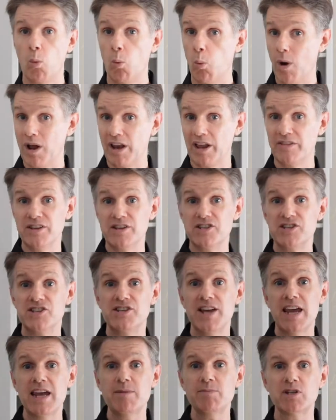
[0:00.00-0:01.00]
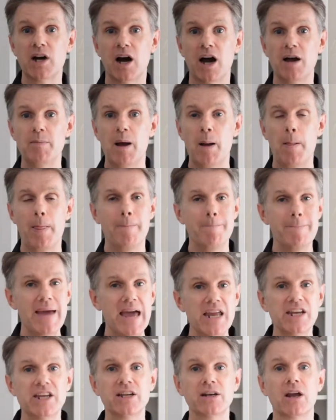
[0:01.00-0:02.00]
While at the same time,
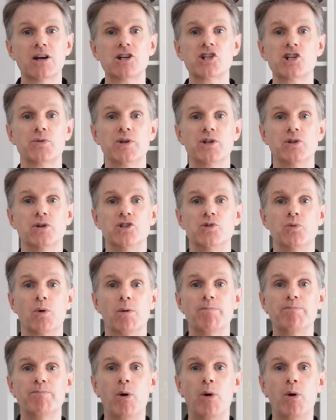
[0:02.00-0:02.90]
many luxury goods were